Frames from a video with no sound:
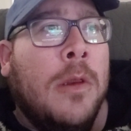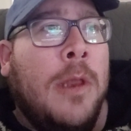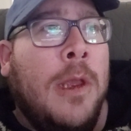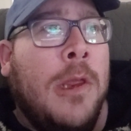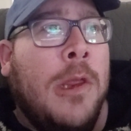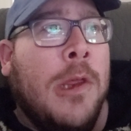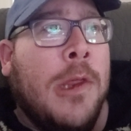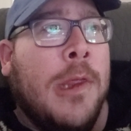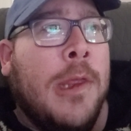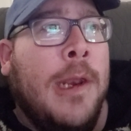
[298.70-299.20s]

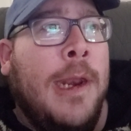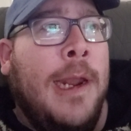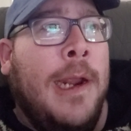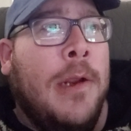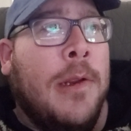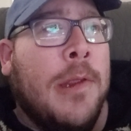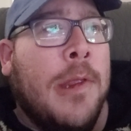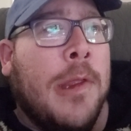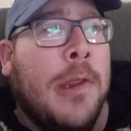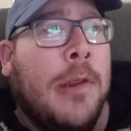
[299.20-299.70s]
They just
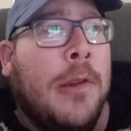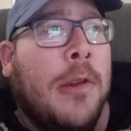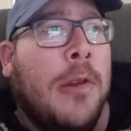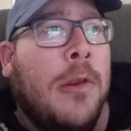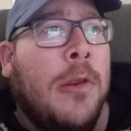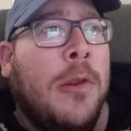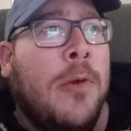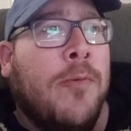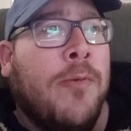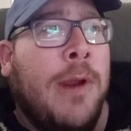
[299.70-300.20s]
announced
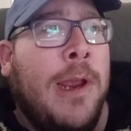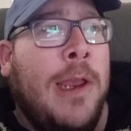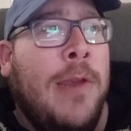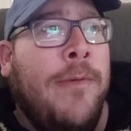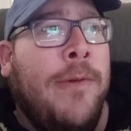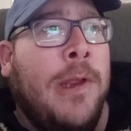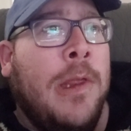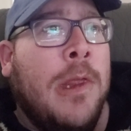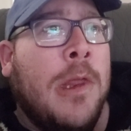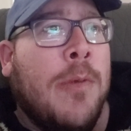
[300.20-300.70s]
the
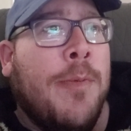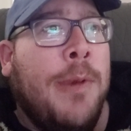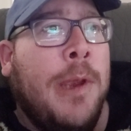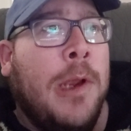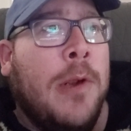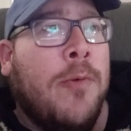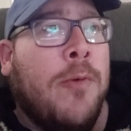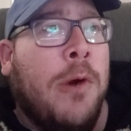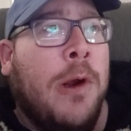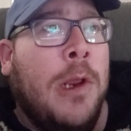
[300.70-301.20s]
Ravens
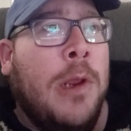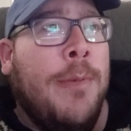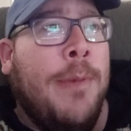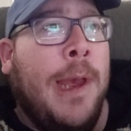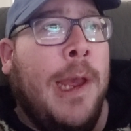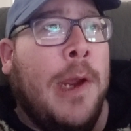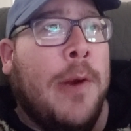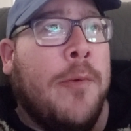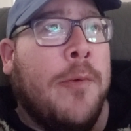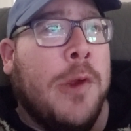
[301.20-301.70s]
pick running
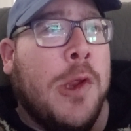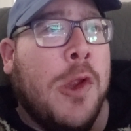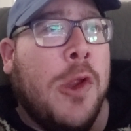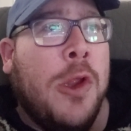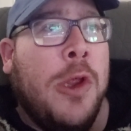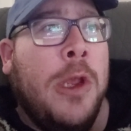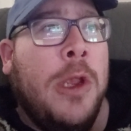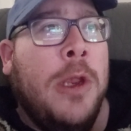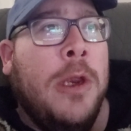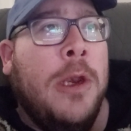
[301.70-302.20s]
back
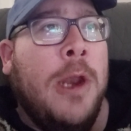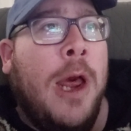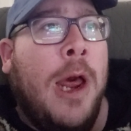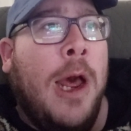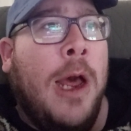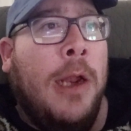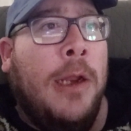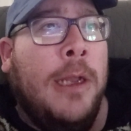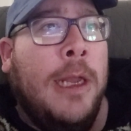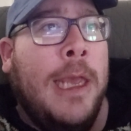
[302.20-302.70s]
Rasheen
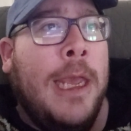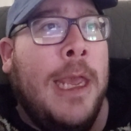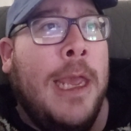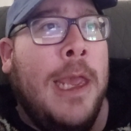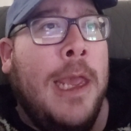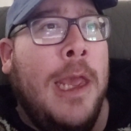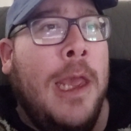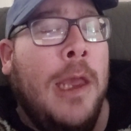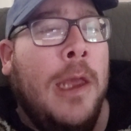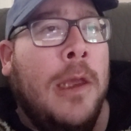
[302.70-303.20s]

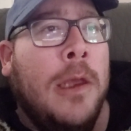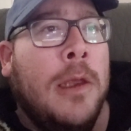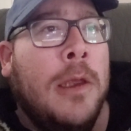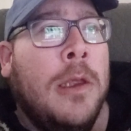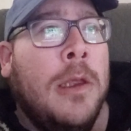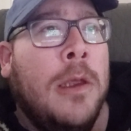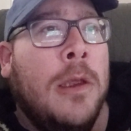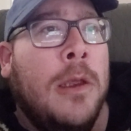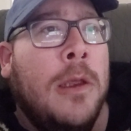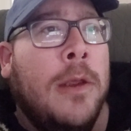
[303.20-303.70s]
Ali
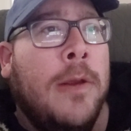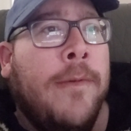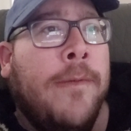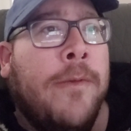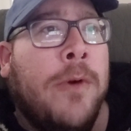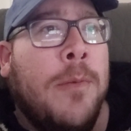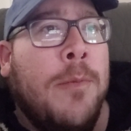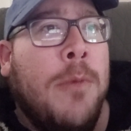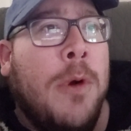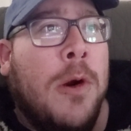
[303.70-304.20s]

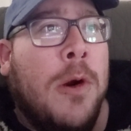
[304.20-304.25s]
from